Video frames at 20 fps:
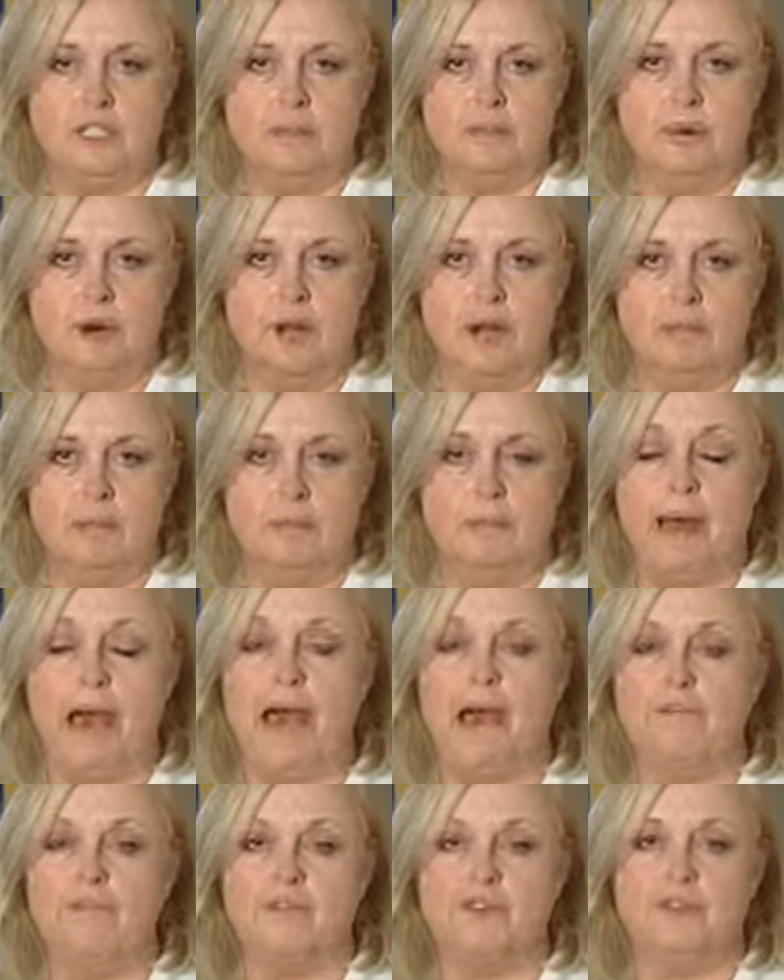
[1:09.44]
problem
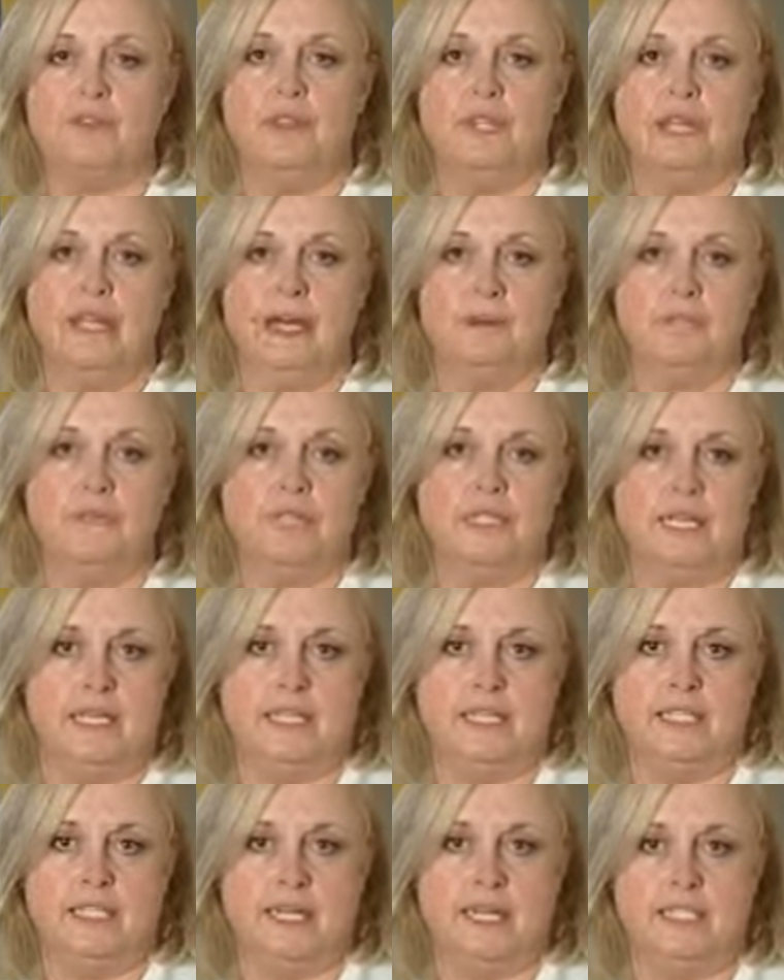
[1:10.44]
after the
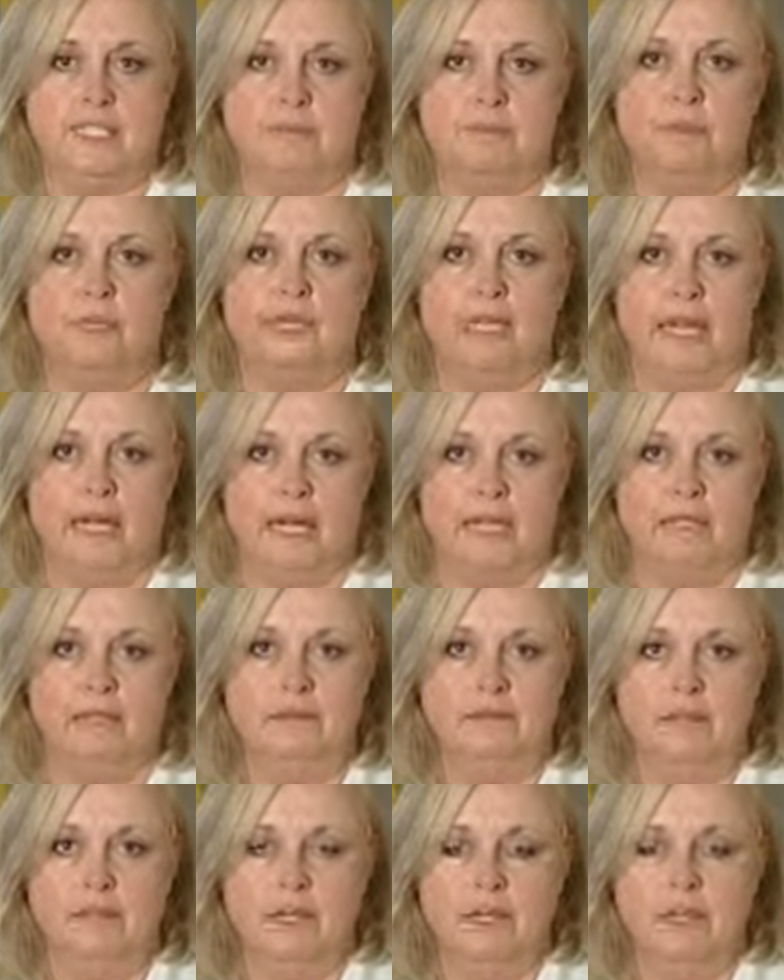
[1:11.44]
MC says
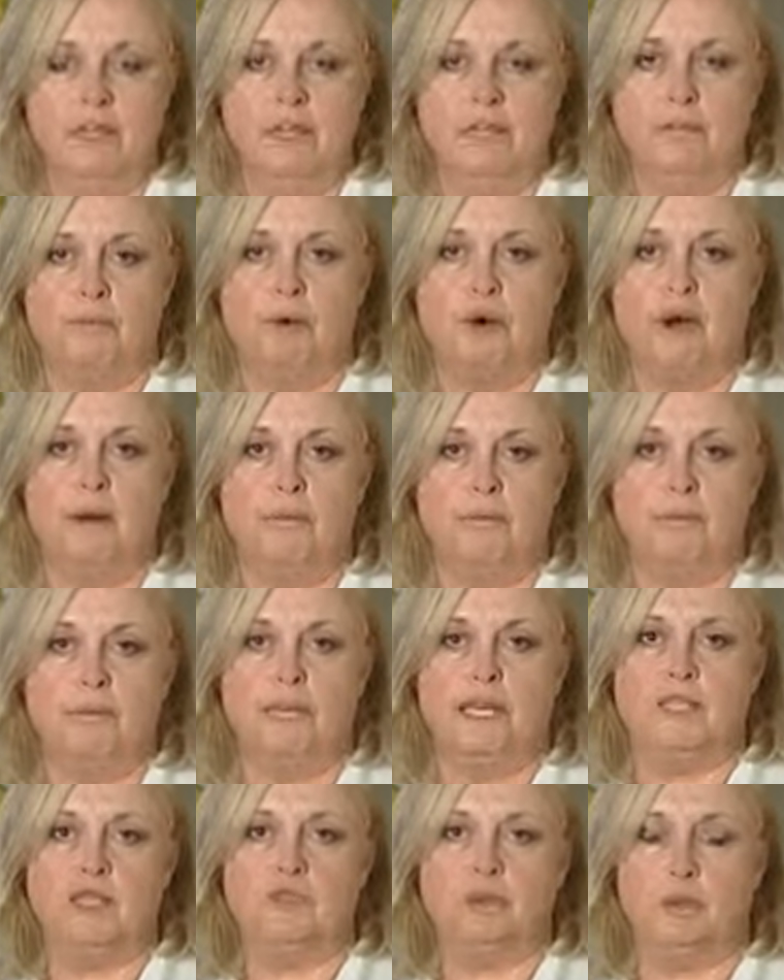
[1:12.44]
begin. The problem
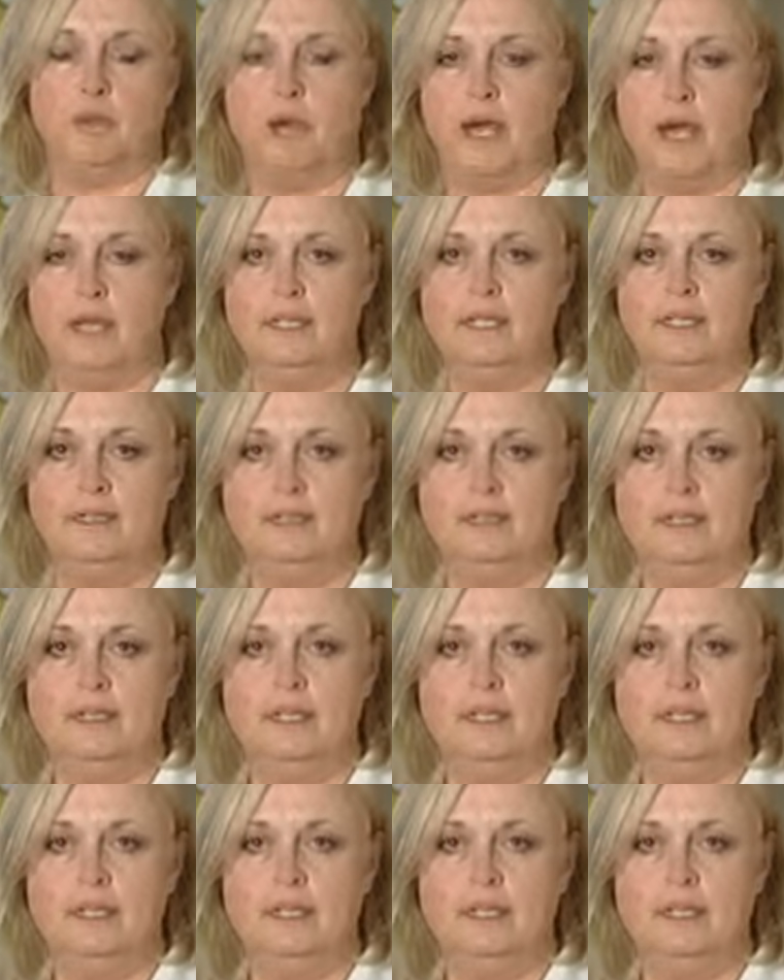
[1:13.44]
is read.